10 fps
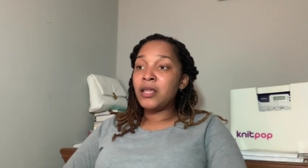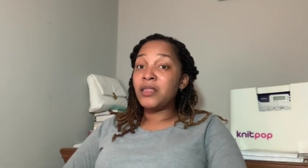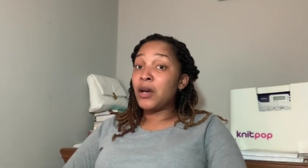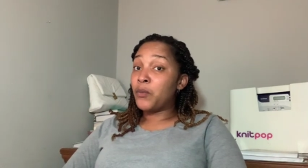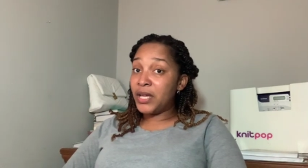
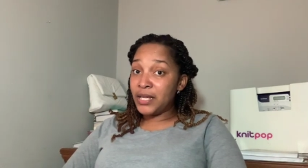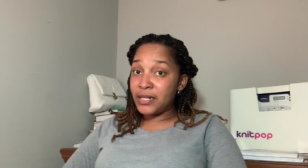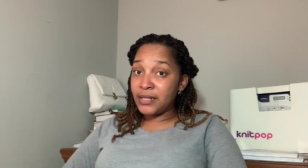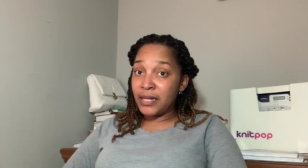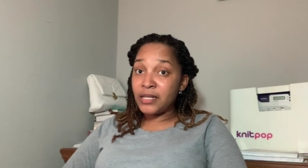that we as
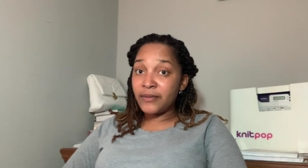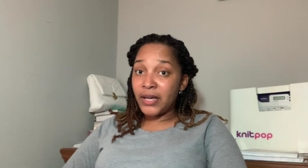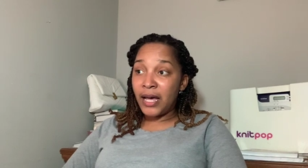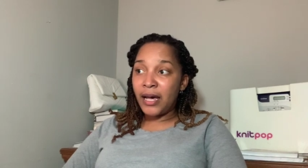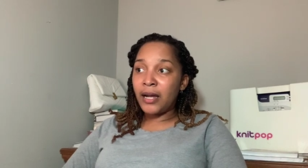saints of
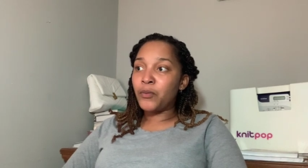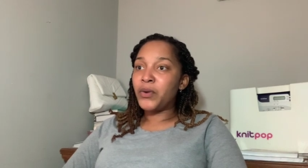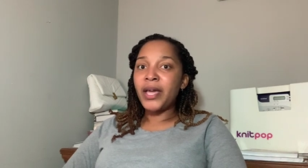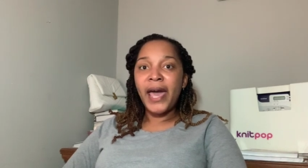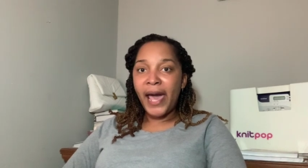God,
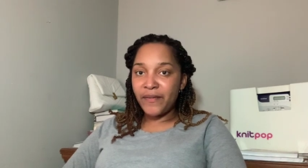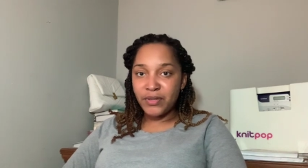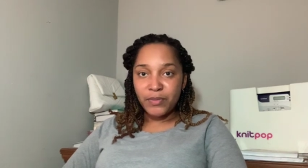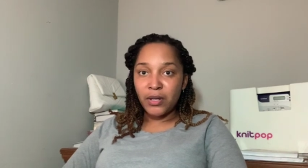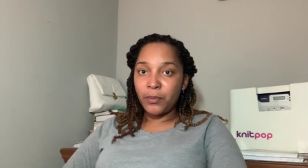we have to
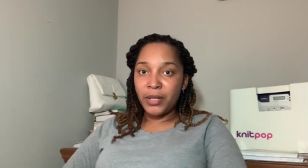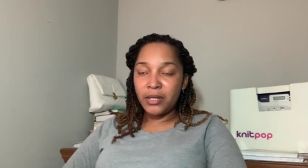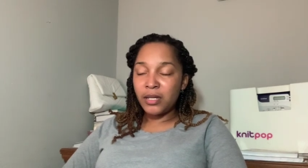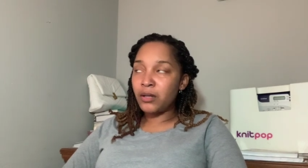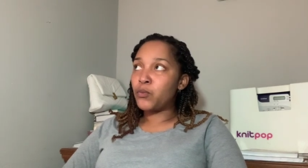be
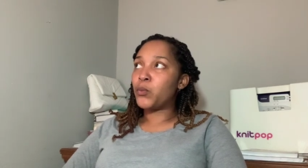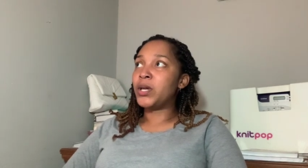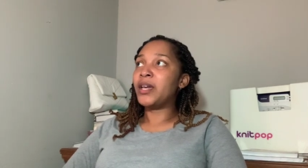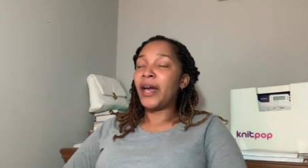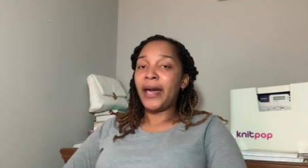obedient.
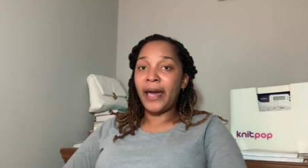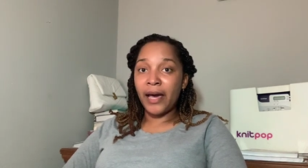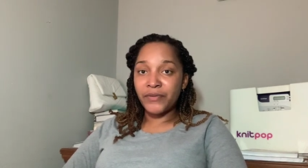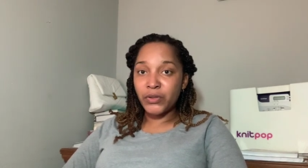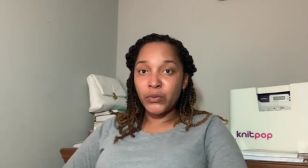We
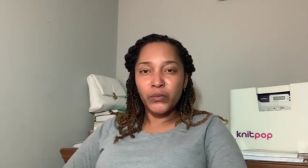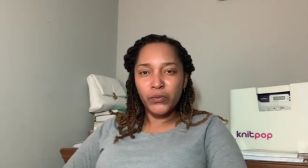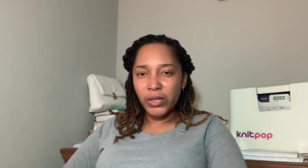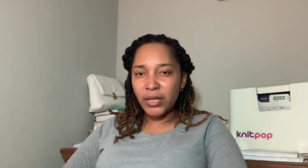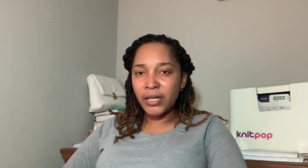have to
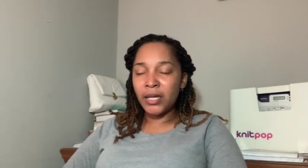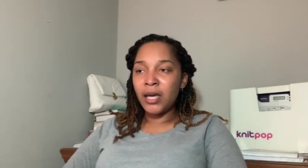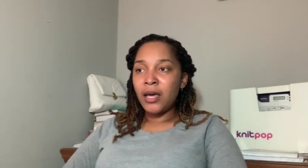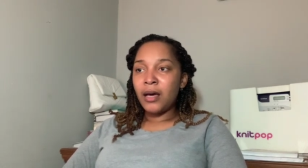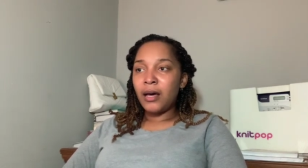really,
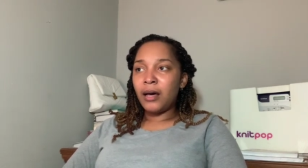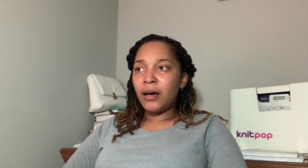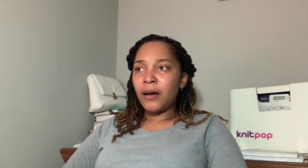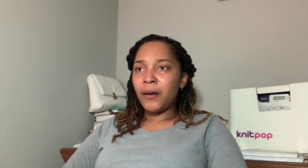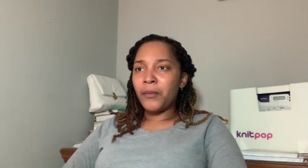
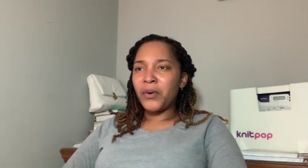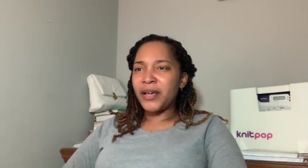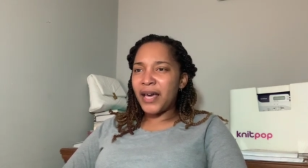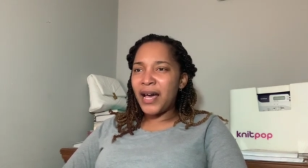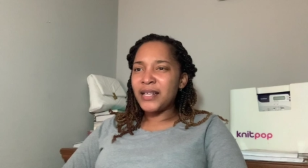um, when
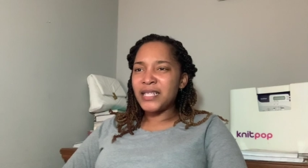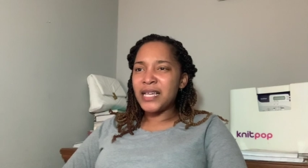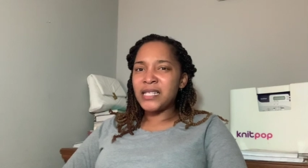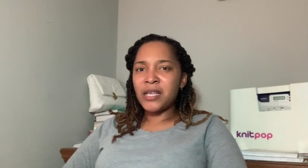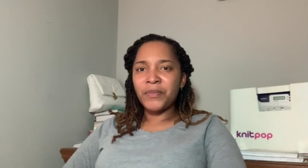God
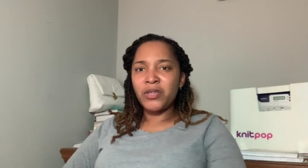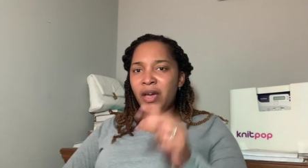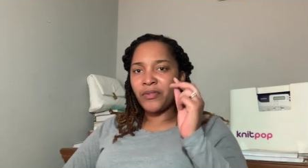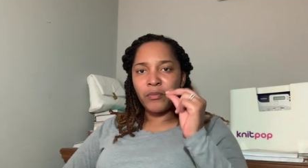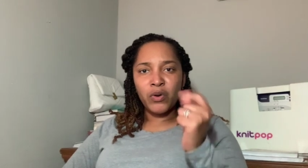says something, you
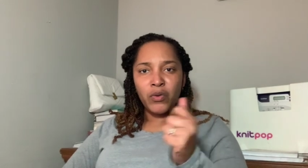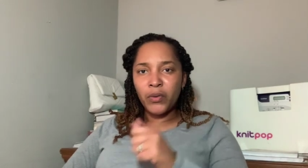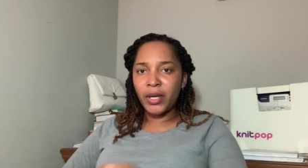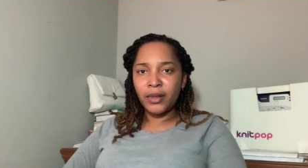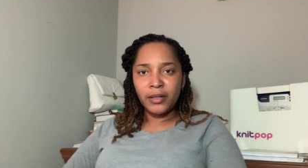have to move
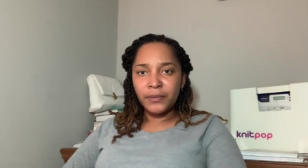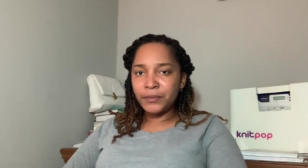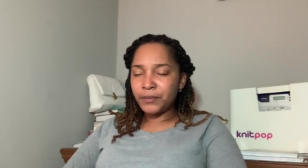quickly